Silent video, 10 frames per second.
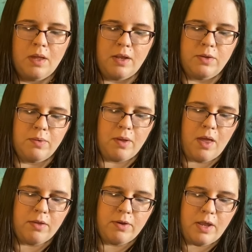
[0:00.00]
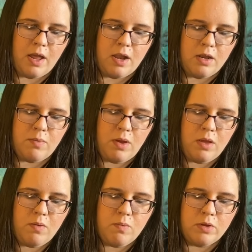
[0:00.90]
And you can color it any way
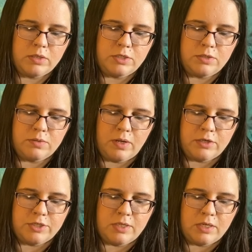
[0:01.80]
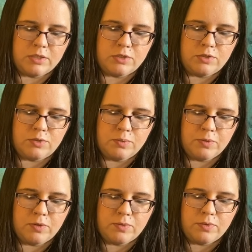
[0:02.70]
you want to, and I just think it's
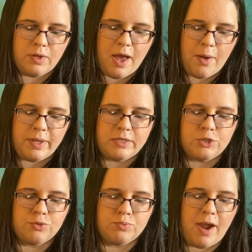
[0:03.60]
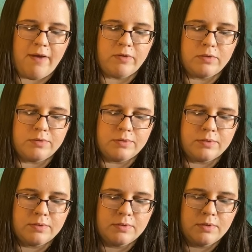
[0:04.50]
super cool how it
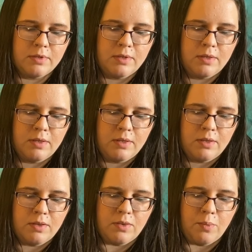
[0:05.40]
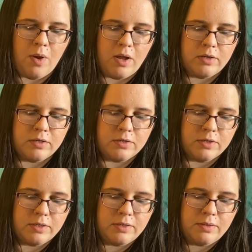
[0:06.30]
travels. The
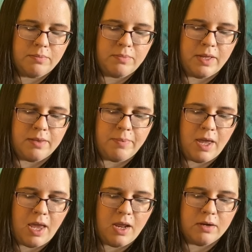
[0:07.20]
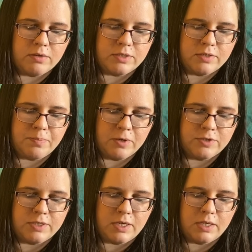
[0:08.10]
water and the paint are
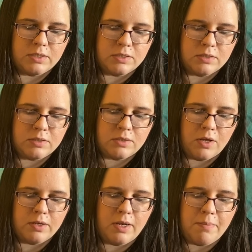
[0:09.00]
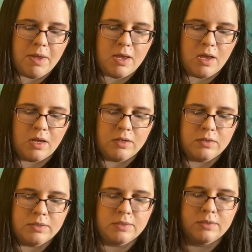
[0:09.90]
dispersing into the salt and making it
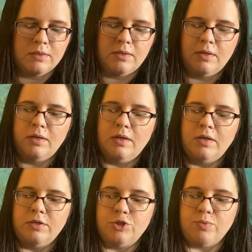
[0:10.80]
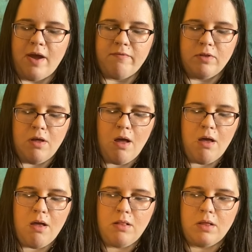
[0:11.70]
travel
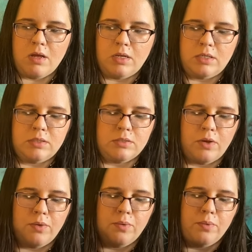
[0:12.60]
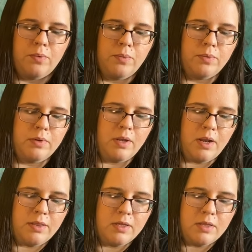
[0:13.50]
all on its own. And
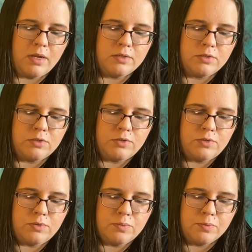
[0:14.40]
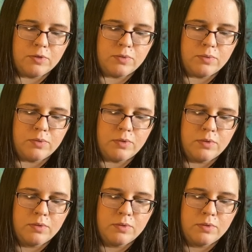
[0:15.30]
I think that is super cool.